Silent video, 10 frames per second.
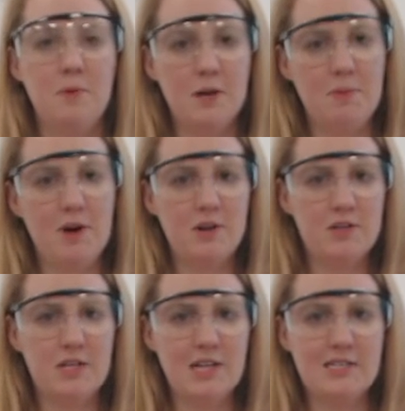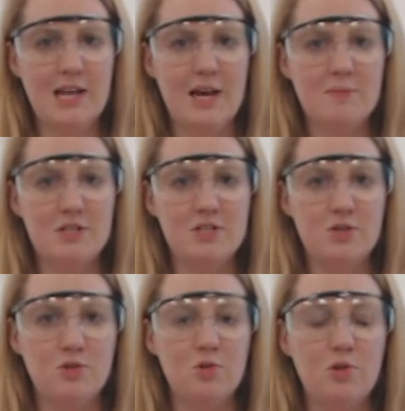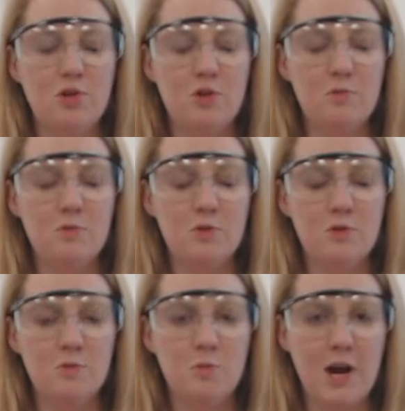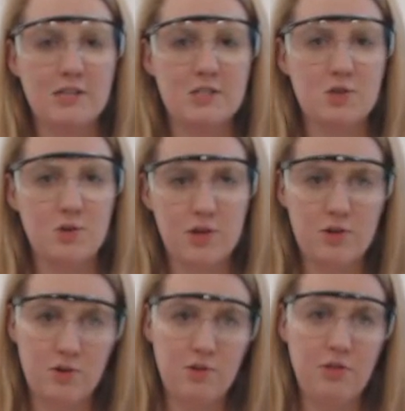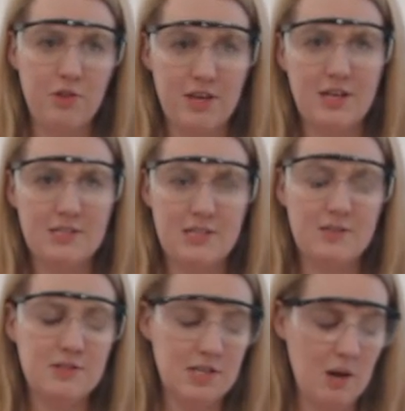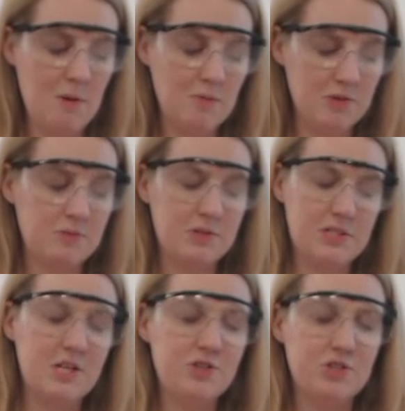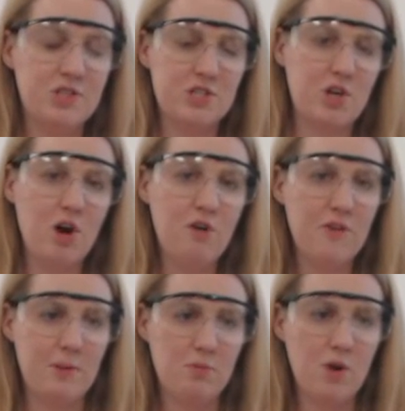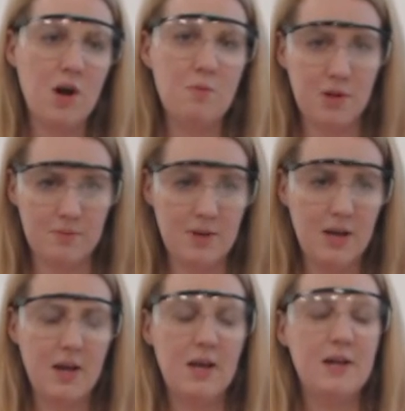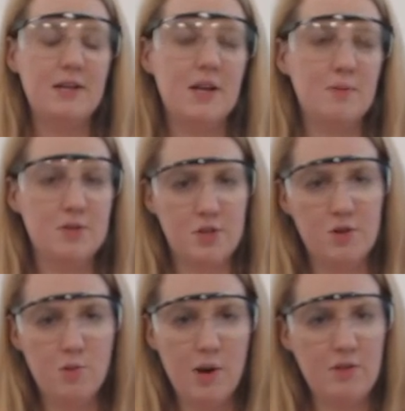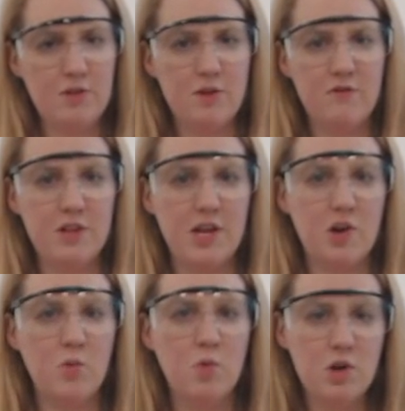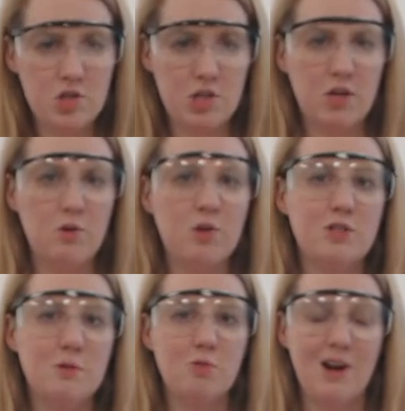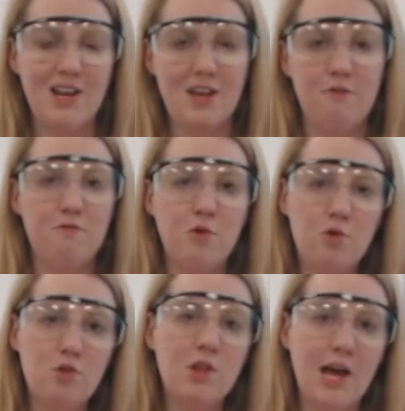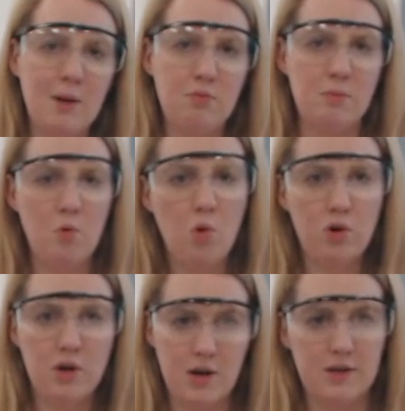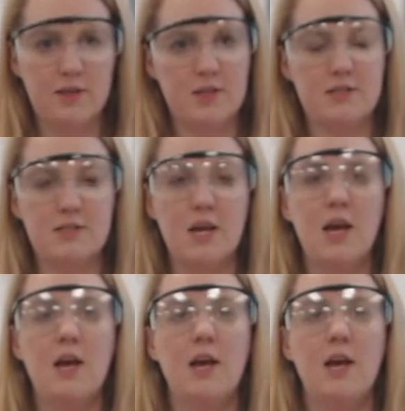Big part of the day's lab is to practice critical thinking skills to come up with a procedure to solve a problem. Number two, rather than filling out a worksheet, you're going to be writing a full lab report on this,